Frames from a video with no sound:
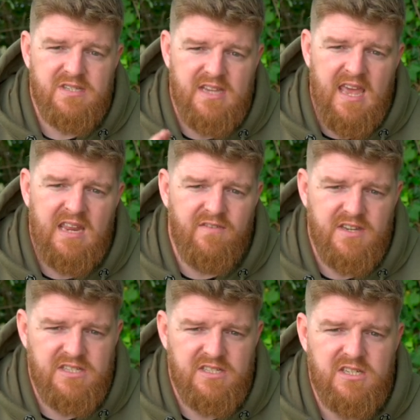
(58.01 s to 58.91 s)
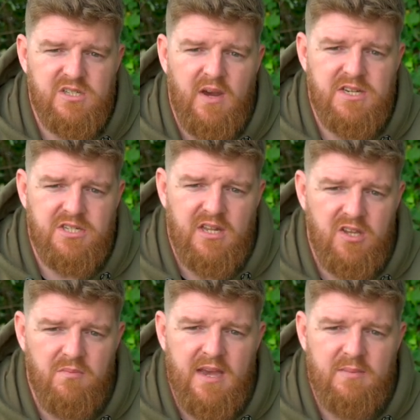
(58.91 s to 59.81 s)
to any fishing situation that
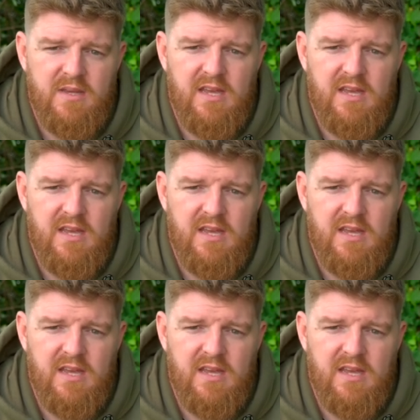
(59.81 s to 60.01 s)
you may be